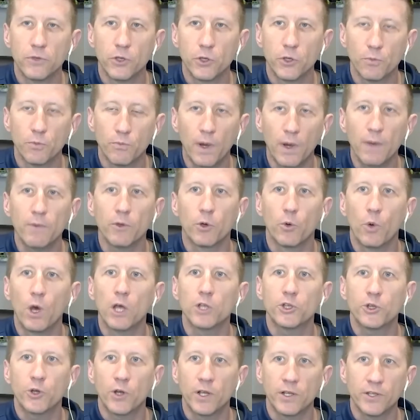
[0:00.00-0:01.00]
Probably a
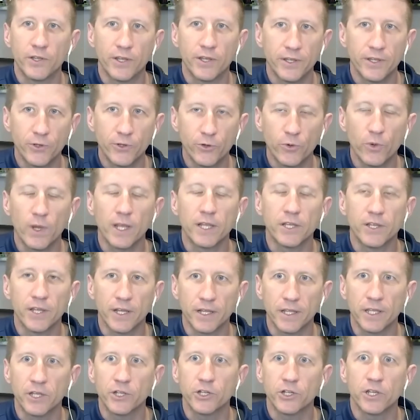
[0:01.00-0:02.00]
well-trained
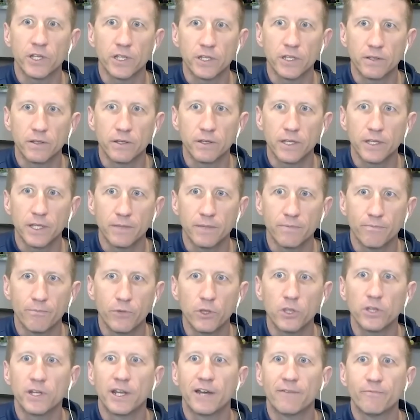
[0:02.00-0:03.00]
technician can pull it
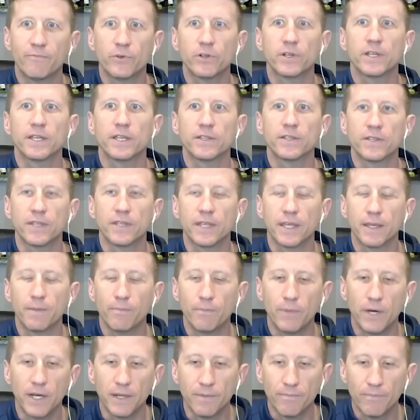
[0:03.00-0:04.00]
off pretty easily.
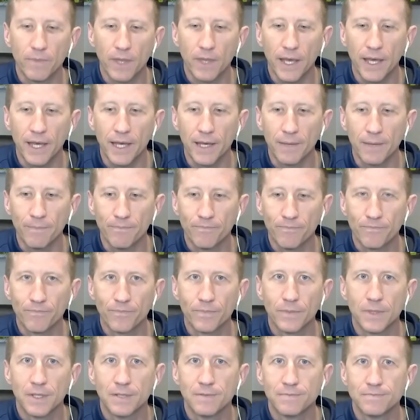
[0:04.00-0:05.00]
And not all the
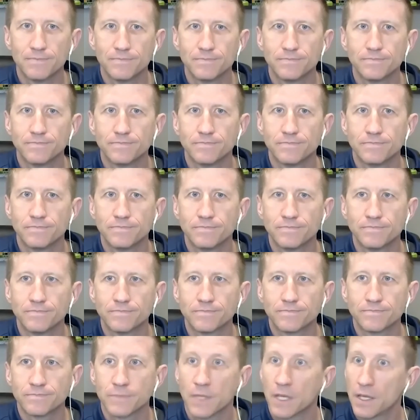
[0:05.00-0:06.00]
platforms support
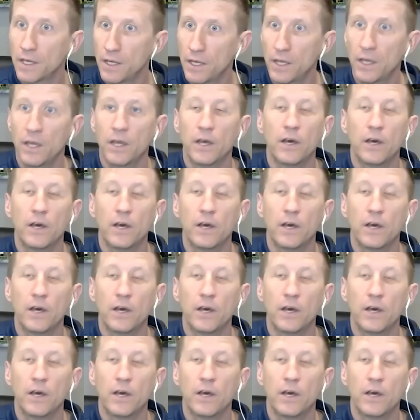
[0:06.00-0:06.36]
tuning natively,